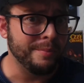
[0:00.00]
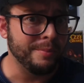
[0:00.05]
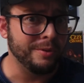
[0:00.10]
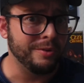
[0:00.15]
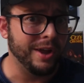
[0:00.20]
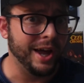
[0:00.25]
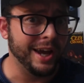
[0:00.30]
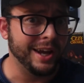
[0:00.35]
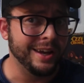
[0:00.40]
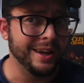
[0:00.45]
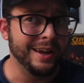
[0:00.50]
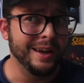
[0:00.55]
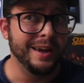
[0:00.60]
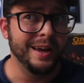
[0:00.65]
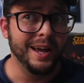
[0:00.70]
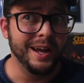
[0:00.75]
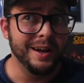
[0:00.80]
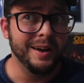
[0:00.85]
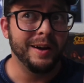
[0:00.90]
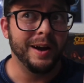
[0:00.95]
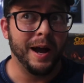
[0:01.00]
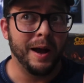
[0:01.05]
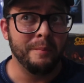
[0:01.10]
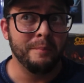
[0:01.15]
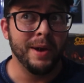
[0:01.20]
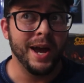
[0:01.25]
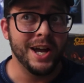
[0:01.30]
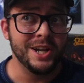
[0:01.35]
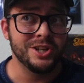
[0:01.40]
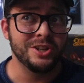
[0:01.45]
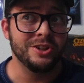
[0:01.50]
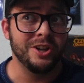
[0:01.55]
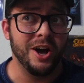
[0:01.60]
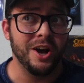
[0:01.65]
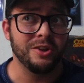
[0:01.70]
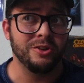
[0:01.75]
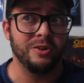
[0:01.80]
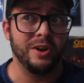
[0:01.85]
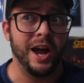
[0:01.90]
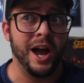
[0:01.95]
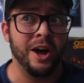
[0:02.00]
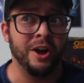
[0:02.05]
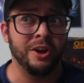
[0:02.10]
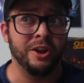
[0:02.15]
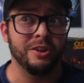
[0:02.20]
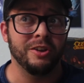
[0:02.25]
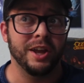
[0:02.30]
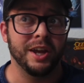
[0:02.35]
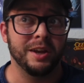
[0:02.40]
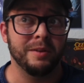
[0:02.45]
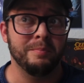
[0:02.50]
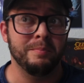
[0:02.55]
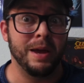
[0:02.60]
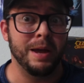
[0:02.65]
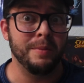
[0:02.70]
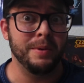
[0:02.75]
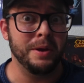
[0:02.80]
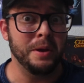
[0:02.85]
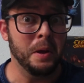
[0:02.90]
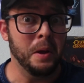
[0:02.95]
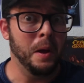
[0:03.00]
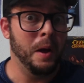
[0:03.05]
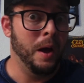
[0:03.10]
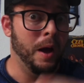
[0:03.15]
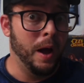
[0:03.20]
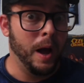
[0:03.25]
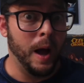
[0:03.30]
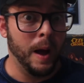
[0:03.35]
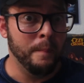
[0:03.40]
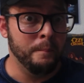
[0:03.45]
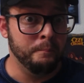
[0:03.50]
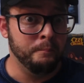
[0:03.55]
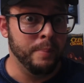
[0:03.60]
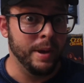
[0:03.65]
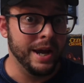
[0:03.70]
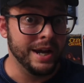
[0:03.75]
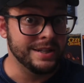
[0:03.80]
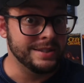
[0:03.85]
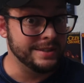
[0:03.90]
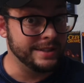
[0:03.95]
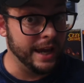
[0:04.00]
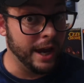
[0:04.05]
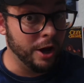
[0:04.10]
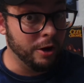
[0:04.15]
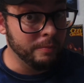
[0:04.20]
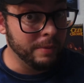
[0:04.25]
But imagine Nocturne Alley on maybe a big scale.